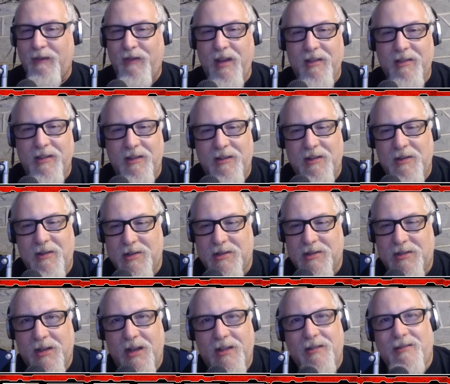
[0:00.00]
if he's going to do a
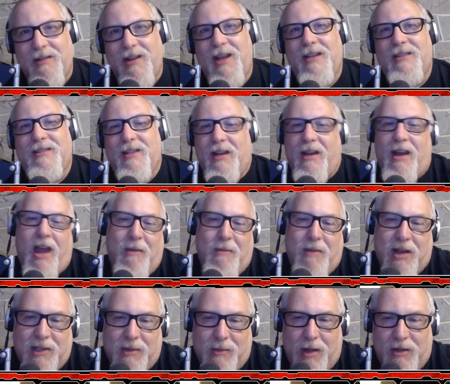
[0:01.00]
Southern accent, I
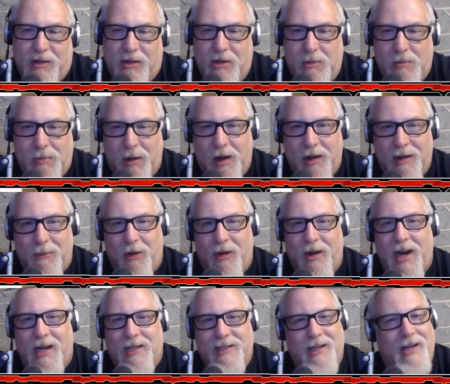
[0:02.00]
might as well do a Baltimore
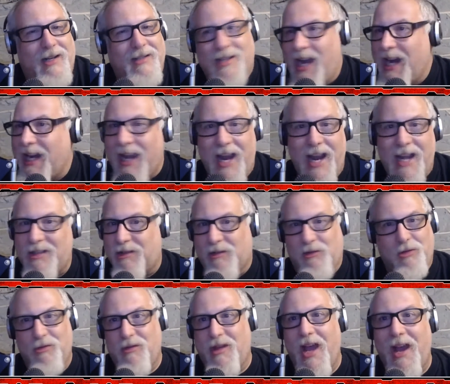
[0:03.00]
accent because I can't
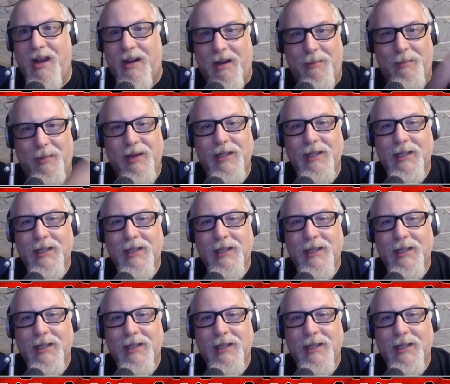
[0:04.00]
screw that up.